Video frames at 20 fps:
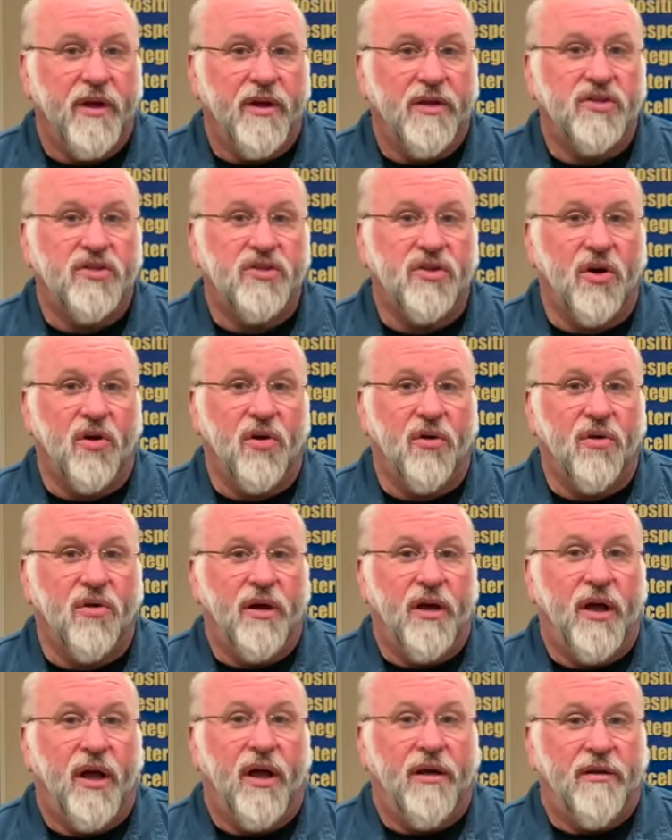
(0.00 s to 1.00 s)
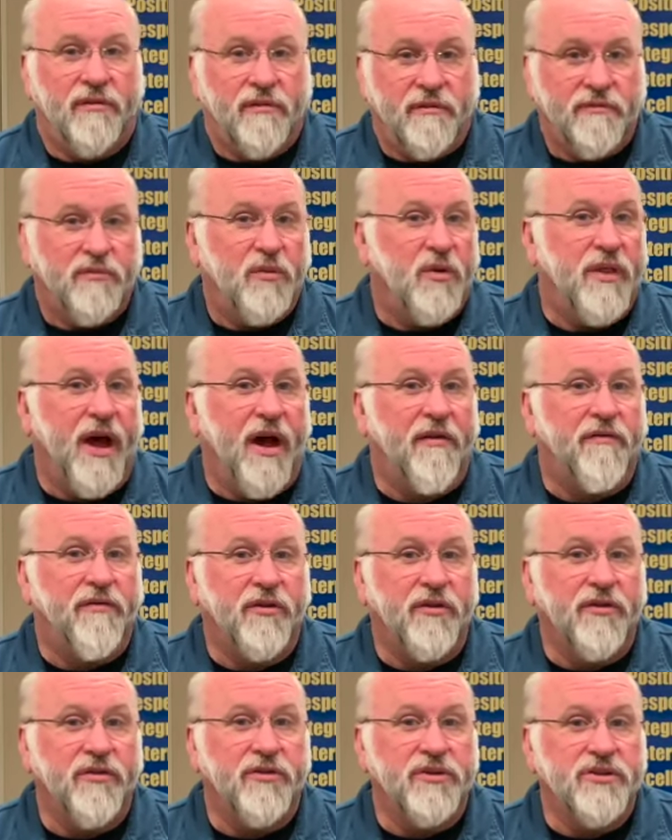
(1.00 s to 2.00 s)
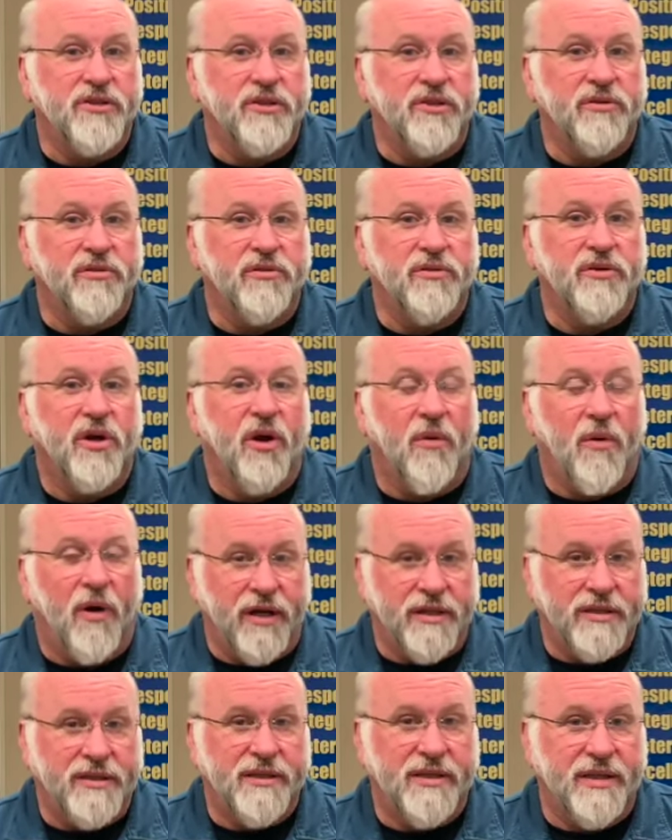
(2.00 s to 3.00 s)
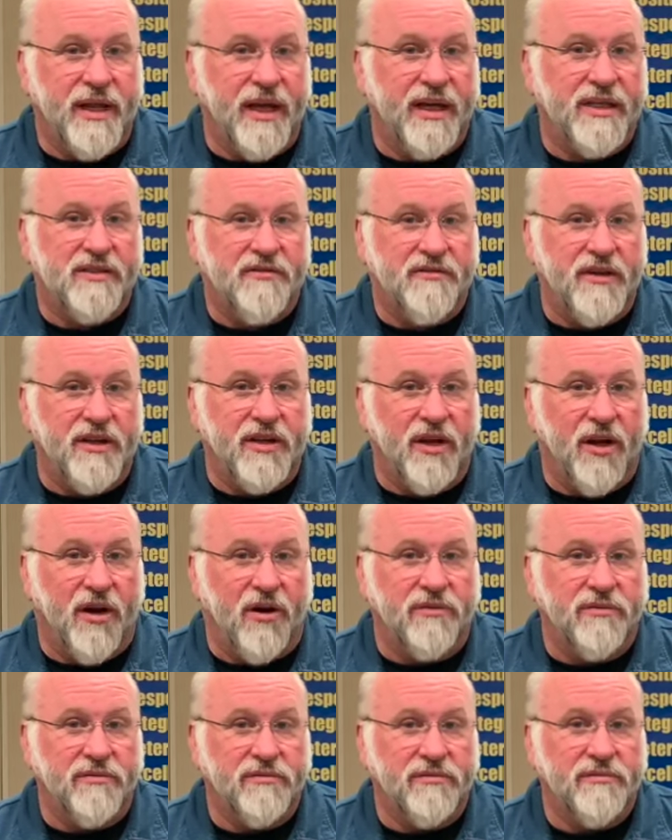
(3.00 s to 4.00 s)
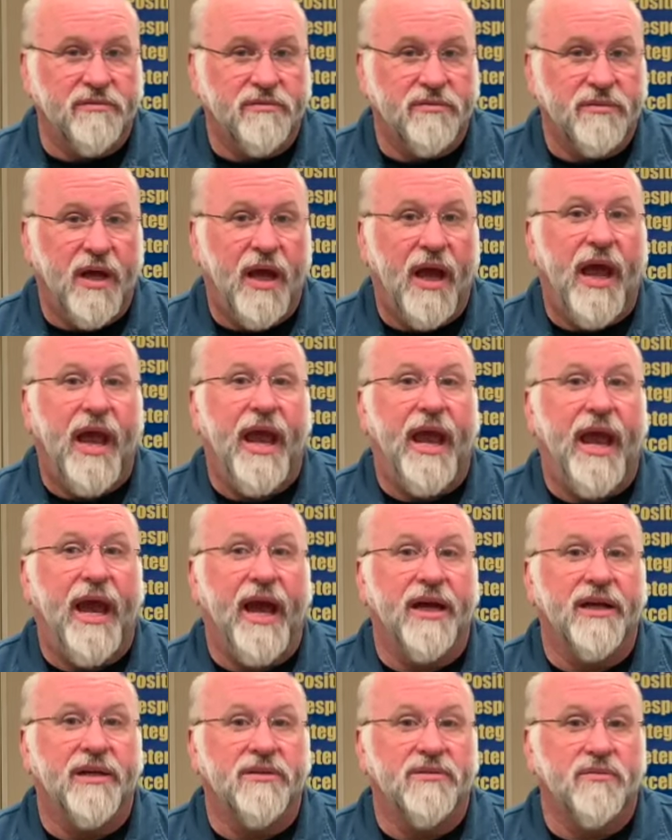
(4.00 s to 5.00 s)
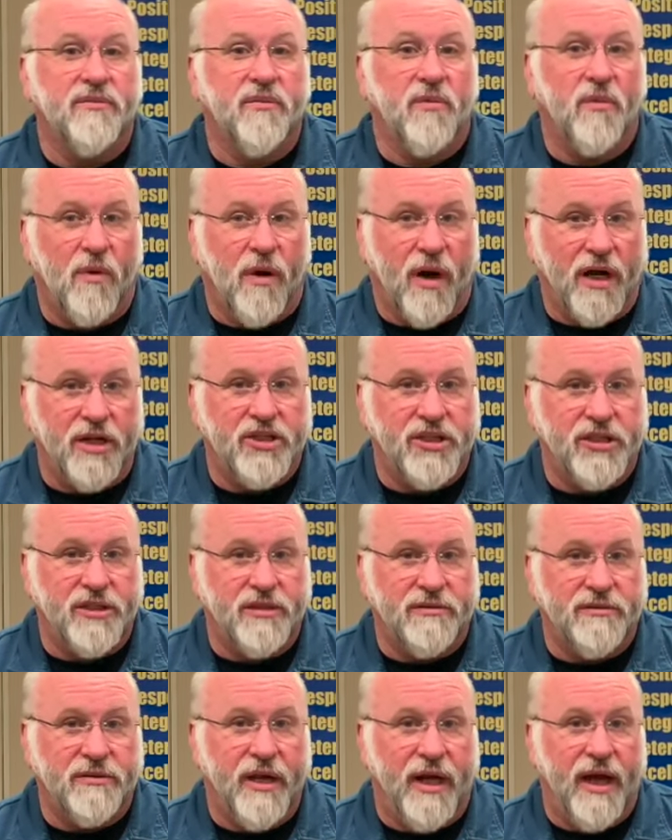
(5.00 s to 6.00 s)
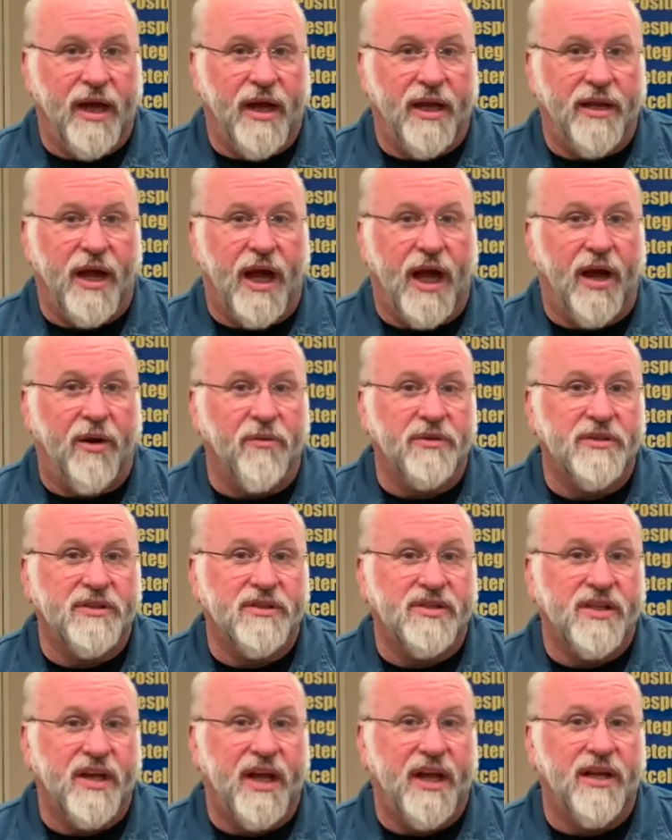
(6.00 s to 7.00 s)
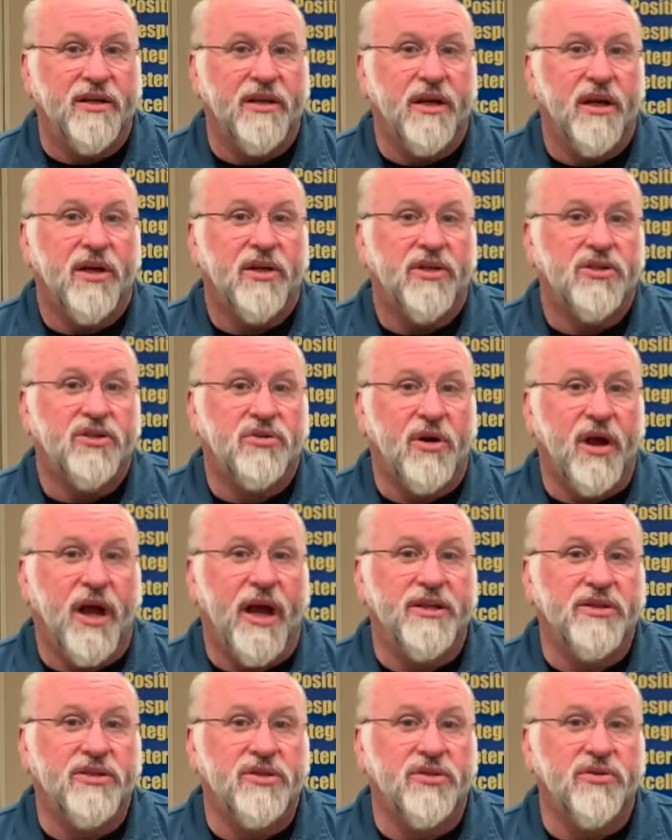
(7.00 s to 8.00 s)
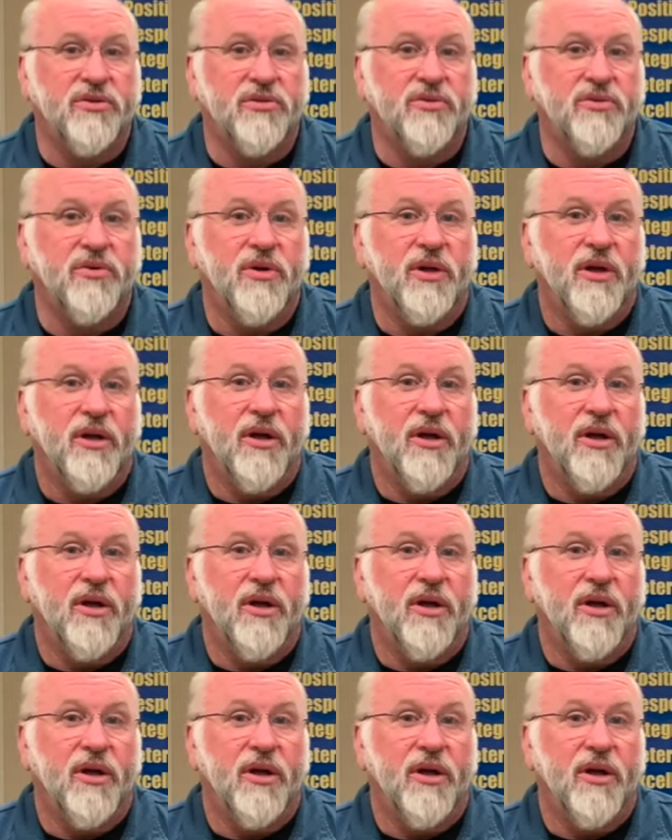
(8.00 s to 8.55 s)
So without further ado, go on to the next video and watch it. And I would say try to